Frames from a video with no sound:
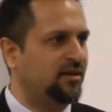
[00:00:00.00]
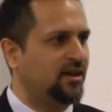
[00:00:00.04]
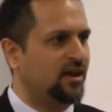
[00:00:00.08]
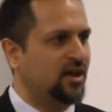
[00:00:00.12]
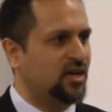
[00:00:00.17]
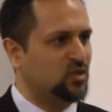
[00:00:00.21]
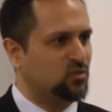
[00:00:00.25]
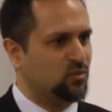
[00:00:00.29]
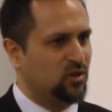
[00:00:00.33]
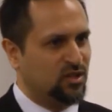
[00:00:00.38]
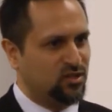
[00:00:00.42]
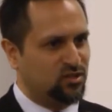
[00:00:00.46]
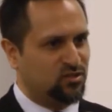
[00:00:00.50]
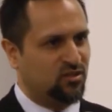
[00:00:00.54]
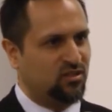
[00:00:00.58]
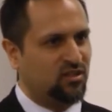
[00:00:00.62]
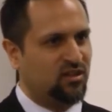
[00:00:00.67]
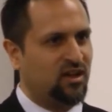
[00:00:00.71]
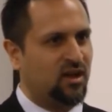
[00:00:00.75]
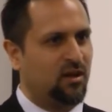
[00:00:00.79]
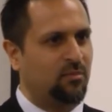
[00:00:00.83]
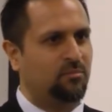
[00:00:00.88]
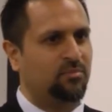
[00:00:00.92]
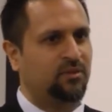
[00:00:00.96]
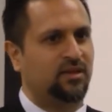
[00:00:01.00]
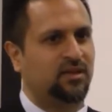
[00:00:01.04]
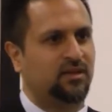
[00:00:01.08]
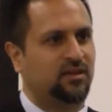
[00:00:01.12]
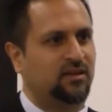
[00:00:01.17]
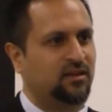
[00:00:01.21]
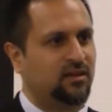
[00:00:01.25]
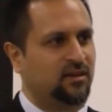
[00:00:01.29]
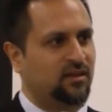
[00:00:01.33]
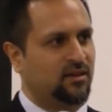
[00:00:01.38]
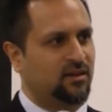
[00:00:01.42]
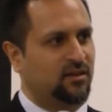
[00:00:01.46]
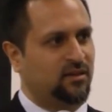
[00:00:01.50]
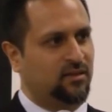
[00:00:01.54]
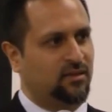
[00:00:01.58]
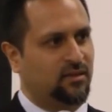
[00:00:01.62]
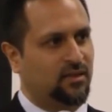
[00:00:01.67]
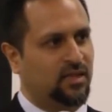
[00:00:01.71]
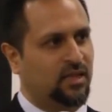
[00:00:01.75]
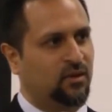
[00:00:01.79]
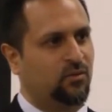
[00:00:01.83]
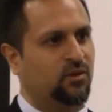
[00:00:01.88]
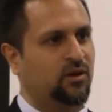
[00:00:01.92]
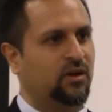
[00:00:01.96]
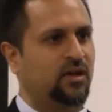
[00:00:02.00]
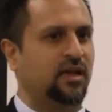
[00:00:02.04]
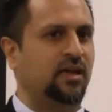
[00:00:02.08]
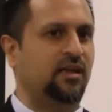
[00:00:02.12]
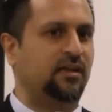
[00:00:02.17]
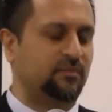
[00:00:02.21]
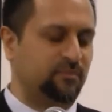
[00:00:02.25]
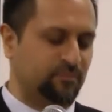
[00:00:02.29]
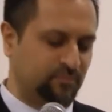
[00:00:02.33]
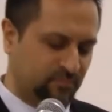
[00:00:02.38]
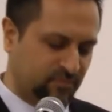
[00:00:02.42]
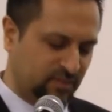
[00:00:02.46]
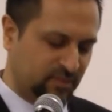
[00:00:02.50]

as well as to the company that they were in,